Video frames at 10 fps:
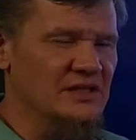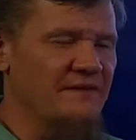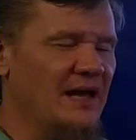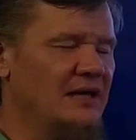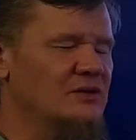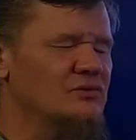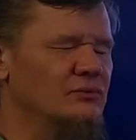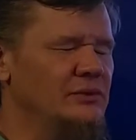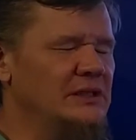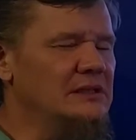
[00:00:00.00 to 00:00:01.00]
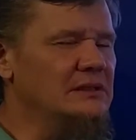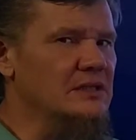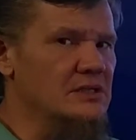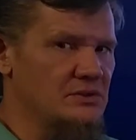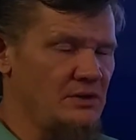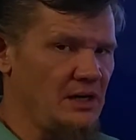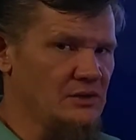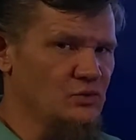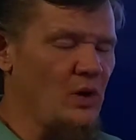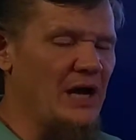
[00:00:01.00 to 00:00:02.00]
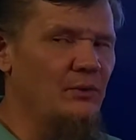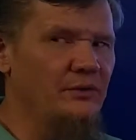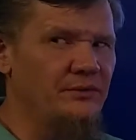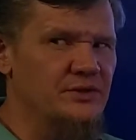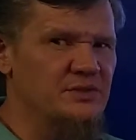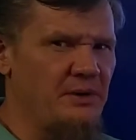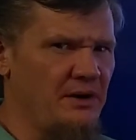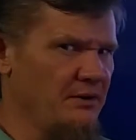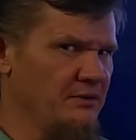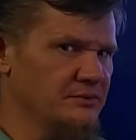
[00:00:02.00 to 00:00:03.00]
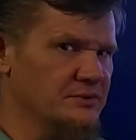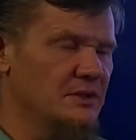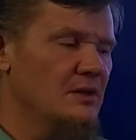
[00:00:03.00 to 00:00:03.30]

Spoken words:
and that is really strange. Why weren't there sparrows?